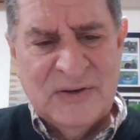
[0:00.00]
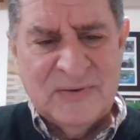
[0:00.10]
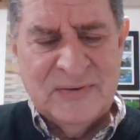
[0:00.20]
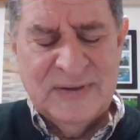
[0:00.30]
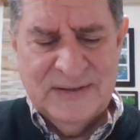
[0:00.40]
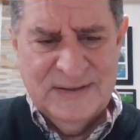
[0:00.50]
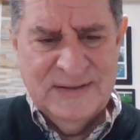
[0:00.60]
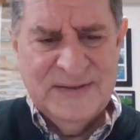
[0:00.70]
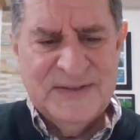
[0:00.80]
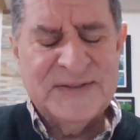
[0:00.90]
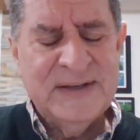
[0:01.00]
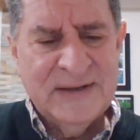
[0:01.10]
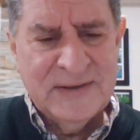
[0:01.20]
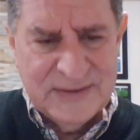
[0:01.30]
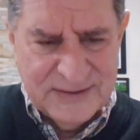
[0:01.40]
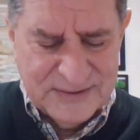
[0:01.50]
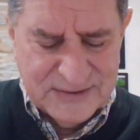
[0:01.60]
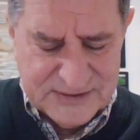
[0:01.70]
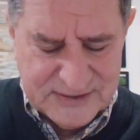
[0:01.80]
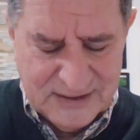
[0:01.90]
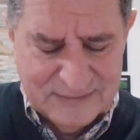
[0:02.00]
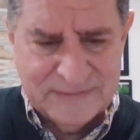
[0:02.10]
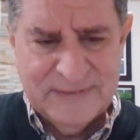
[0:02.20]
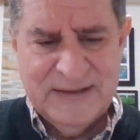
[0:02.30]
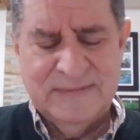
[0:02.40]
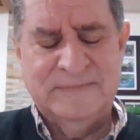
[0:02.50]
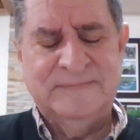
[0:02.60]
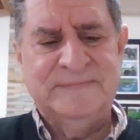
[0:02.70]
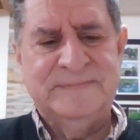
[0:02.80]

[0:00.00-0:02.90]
No, he's there in the suffering.